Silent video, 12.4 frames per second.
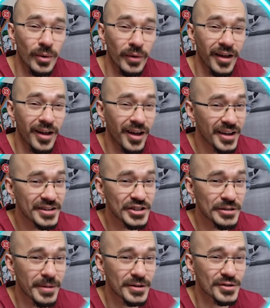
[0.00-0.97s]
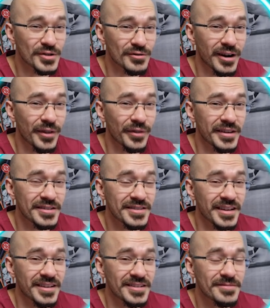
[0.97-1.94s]
where the hygiene measures around
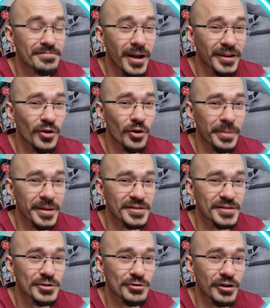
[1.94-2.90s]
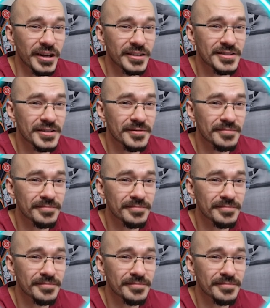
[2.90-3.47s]
these things might not be as strict.